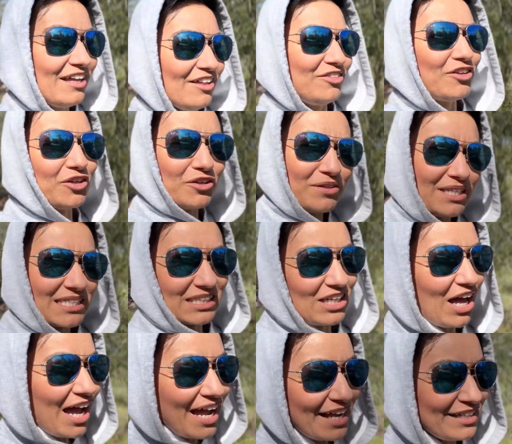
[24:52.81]
there are these
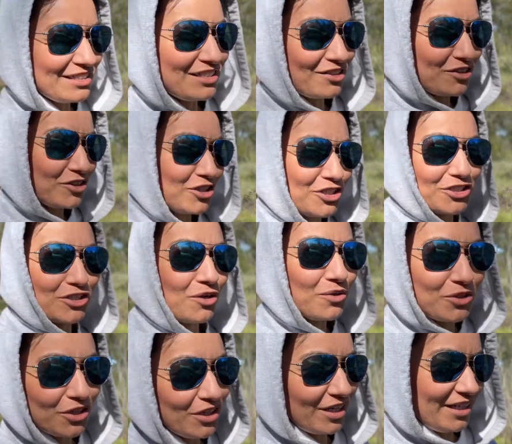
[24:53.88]
lines that are just so
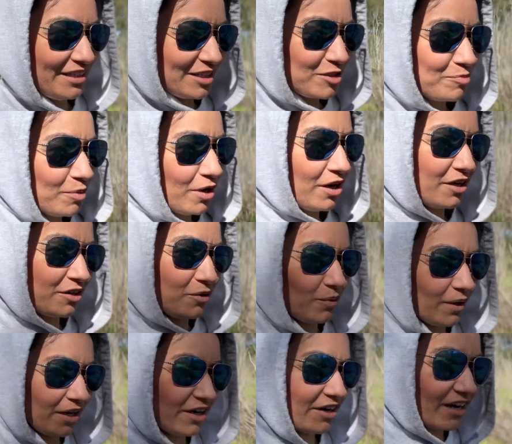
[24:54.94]
good in this book
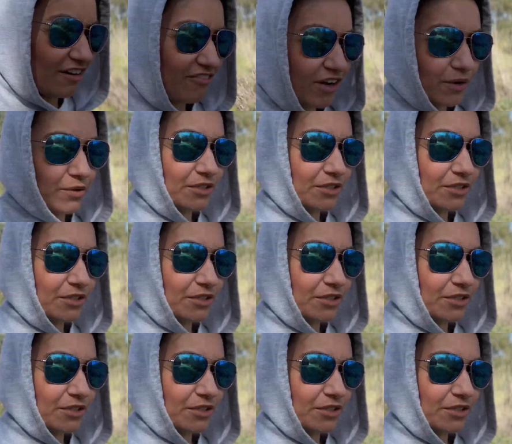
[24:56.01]
where if